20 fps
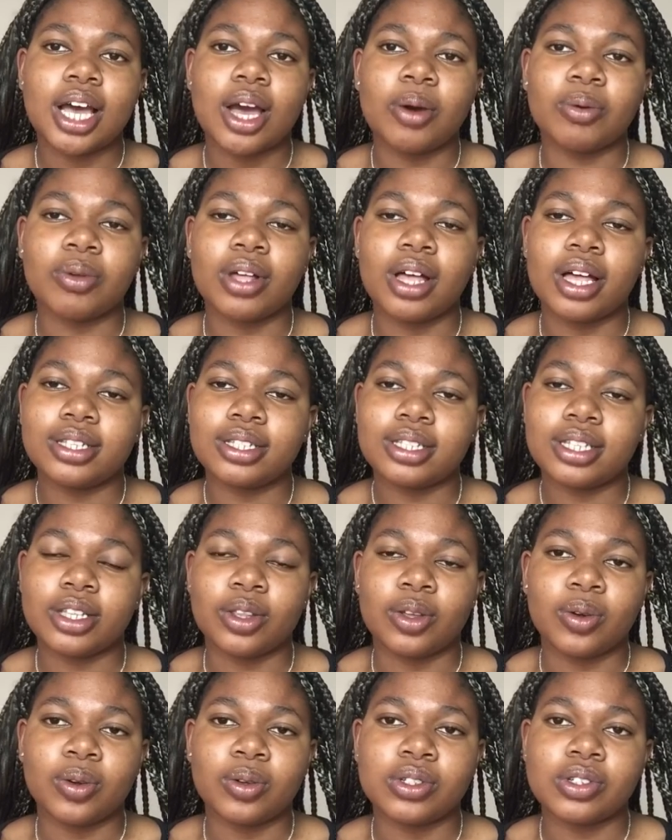I will answer
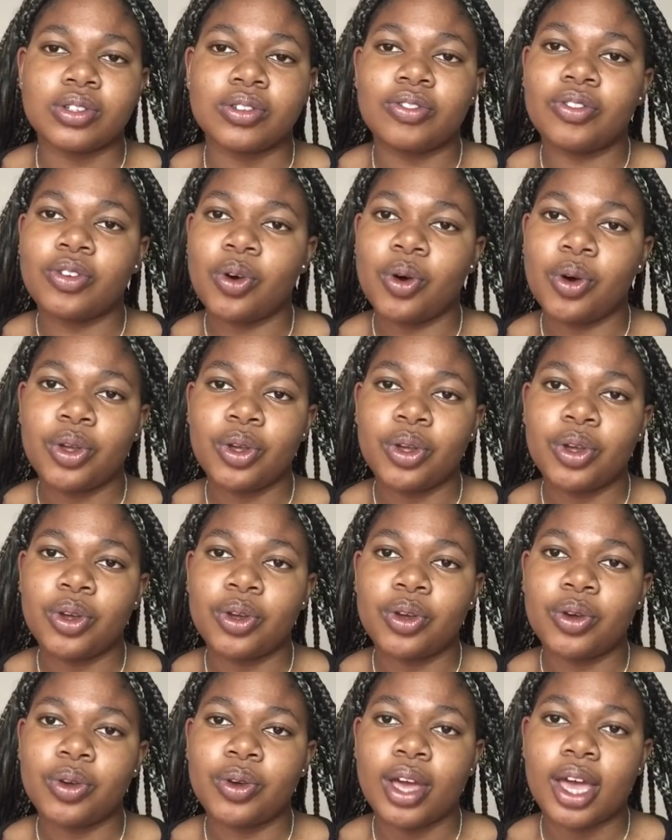those for
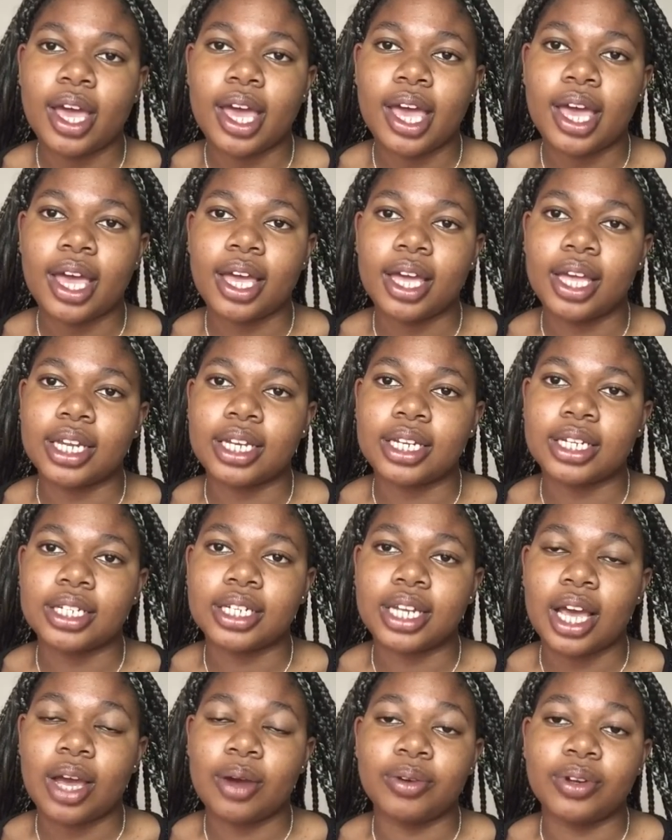you,
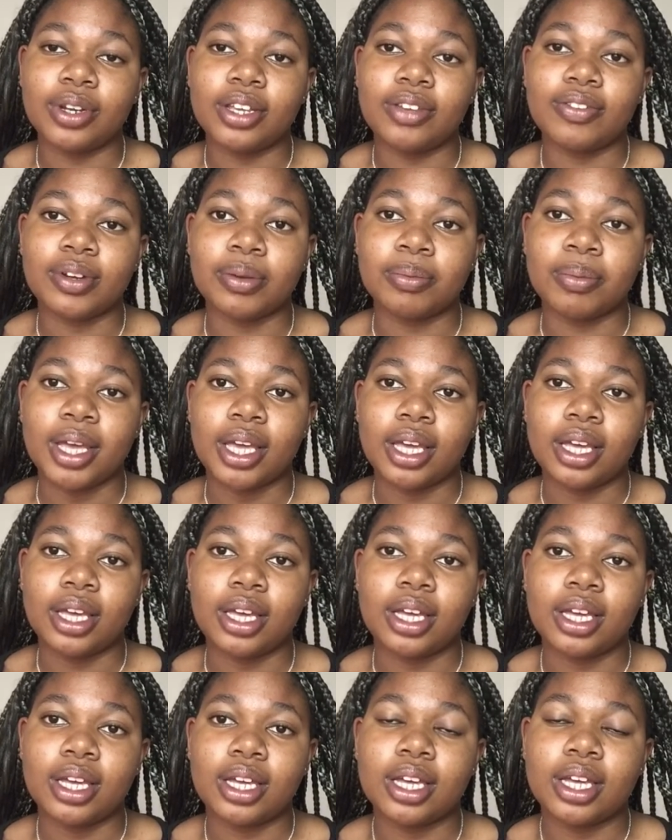and I would even
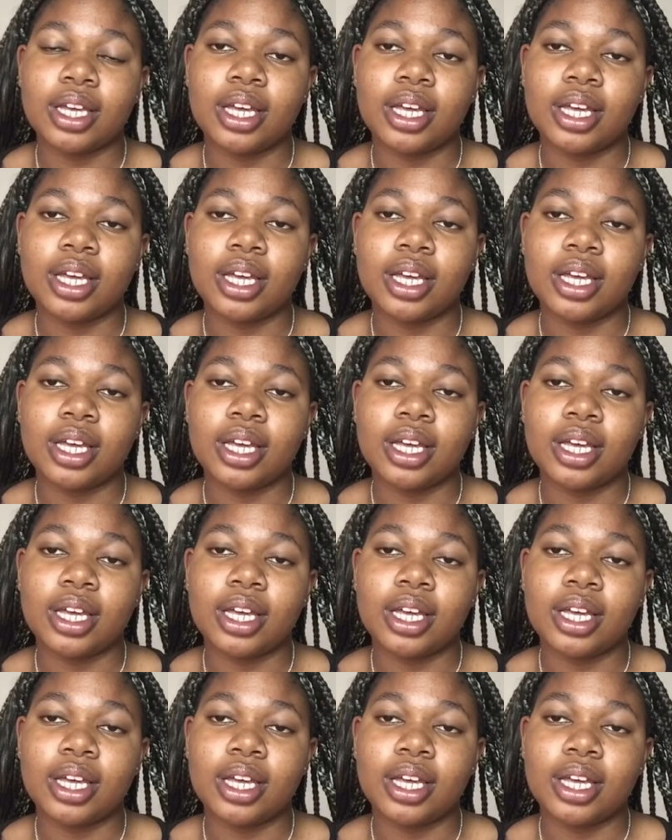make